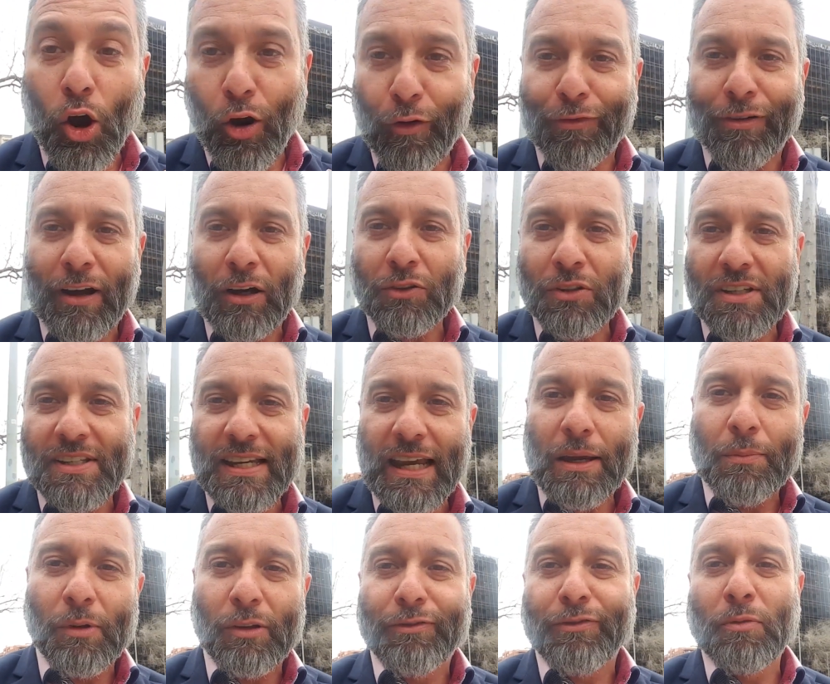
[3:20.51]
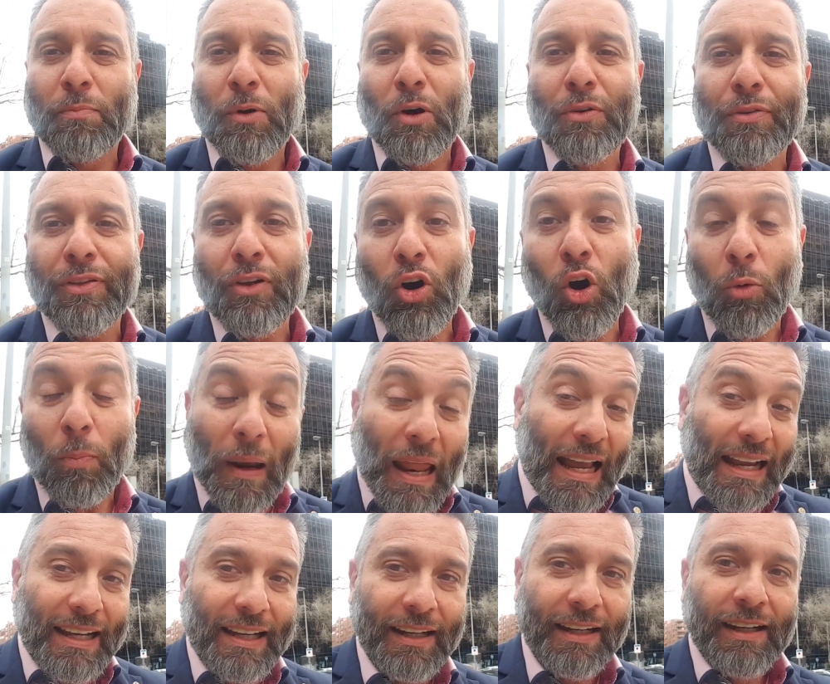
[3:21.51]
offer on the table for both
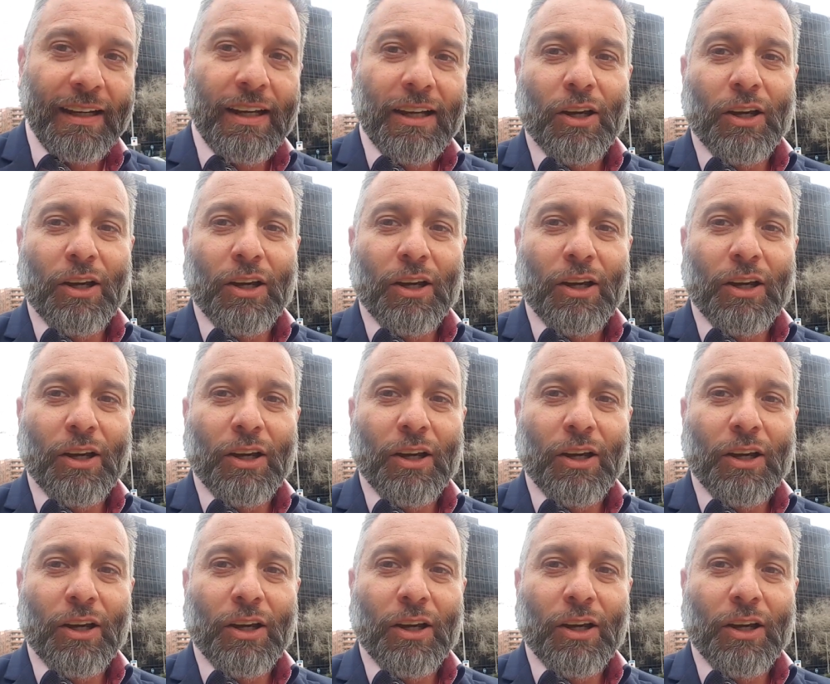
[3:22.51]
Oblak,